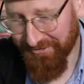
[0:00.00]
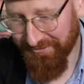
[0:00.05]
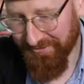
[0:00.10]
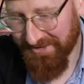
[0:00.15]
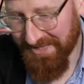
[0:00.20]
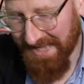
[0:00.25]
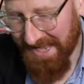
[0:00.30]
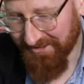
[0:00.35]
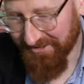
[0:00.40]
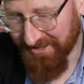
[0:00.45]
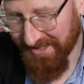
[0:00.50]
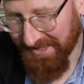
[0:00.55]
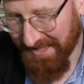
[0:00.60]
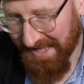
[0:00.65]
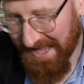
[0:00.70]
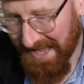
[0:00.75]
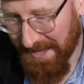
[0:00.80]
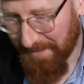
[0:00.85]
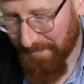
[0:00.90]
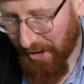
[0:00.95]
fantastic.
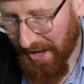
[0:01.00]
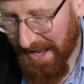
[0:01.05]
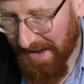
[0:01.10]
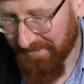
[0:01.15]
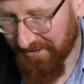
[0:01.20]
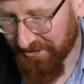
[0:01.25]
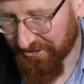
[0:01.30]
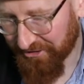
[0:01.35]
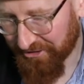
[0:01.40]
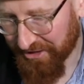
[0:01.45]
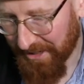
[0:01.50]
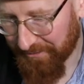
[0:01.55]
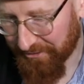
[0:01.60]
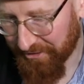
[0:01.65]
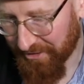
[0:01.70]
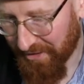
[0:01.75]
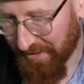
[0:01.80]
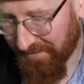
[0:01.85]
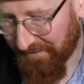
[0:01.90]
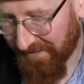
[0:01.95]
Evidence
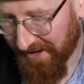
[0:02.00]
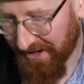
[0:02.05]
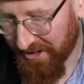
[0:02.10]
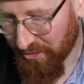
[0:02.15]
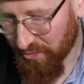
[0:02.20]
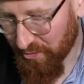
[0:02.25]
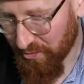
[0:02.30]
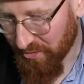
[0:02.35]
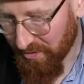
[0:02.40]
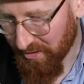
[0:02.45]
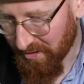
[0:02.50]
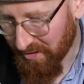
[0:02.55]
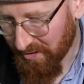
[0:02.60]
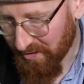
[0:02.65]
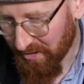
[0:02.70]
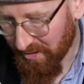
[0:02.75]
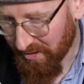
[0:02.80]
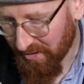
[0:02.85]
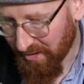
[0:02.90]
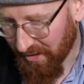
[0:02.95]
description, the final
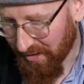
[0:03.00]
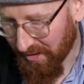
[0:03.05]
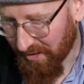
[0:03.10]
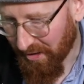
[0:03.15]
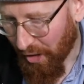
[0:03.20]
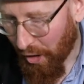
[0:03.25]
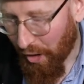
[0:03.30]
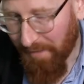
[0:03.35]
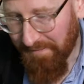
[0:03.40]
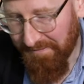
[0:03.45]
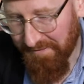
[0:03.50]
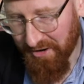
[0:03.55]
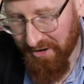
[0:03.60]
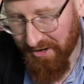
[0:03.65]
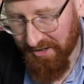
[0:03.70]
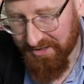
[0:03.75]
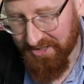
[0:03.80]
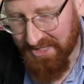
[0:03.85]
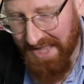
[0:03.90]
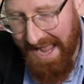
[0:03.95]

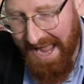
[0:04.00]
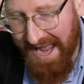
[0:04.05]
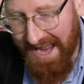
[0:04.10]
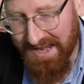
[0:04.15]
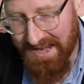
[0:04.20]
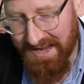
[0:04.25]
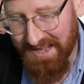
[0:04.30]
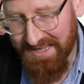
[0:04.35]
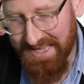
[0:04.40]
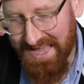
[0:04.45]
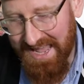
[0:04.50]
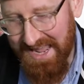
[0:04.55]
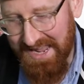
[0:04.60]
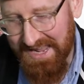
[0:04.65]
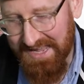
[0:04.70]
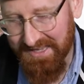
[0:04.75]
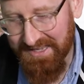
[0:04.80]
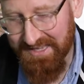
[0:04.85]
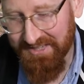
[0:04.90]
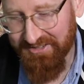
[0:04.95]
offer,
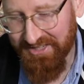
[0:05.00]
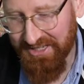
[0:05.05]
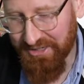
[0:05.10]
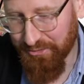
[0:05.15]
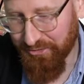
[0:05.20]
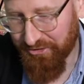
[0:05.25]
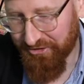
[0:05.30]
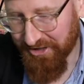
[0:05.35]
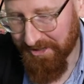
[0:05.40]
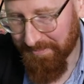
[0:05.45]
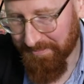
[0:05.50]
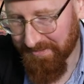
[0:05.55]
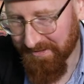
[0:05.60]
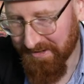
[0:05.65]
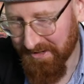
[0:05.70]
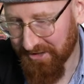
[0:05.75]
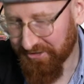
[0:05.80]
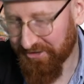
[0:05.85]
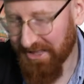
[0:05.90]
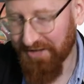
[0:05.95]
10k casino chip.
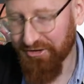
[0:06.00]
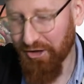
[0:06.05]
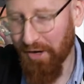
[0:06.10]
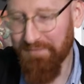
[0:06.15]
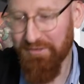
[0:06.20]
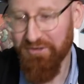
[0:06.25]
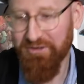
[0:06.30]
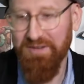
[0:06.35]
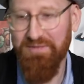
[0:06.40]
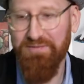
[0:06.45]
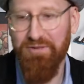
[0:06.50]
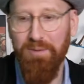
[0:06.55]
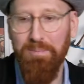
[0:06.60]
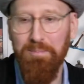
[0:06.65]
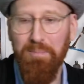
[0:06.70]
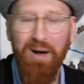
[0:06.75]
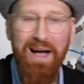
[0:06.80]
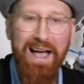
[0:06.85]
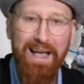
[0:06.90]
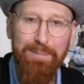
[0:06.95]
So that's obviously from
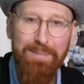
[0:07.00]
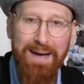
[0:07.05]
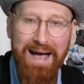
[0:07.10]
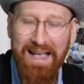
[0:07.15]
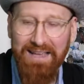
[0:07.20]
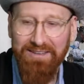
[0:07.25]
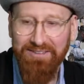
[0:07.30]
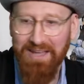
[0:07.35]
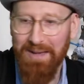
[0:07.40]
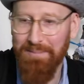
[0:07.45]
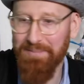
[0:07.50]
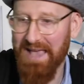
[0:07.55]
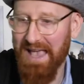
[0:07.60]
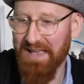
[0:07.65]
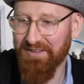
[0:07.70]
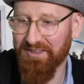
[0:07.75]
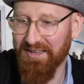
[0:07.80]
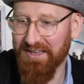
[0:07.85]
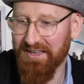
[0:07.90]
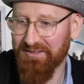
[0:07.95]
Black Mask, I'm
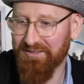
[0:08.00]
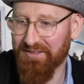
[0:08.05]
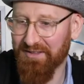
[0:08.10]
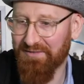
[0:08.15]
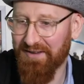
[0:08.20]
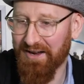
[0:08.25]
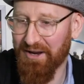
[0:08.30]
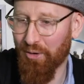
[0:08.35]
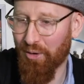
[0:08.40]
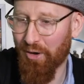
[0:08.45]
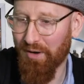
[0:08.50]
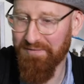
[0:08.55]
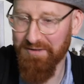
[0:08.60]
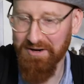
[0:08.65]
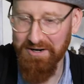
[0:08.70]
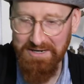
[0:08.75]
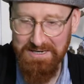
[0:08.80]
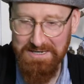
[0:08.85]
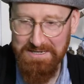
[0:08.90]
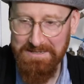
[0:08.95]
guessing, is the final
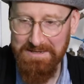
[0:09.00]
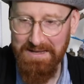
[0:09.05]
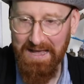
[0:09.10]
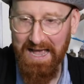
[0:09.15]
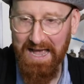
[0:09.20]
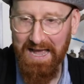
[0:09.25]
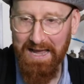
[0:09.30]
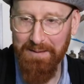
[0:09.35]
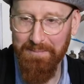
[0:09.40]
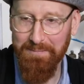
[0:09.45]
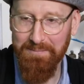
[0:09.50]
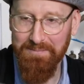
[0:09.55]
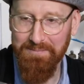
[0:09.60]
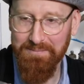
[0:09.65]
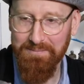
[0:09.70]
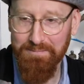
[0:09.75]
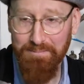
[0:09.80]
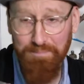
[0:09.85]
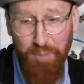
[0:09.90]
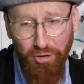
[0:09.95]
offer.
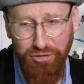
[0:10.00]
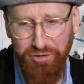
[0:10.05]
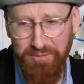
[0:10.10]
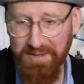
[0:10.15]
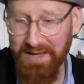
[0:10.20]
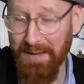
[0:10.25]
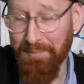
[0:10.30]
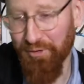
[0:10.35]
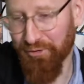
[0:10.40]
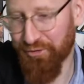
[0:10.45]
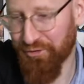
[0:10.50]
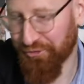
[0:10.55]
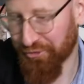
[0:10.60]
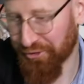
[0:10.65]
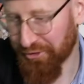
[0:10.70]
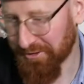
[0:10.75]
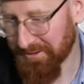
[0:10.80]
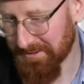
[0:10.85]
Possibly, I'm not sure.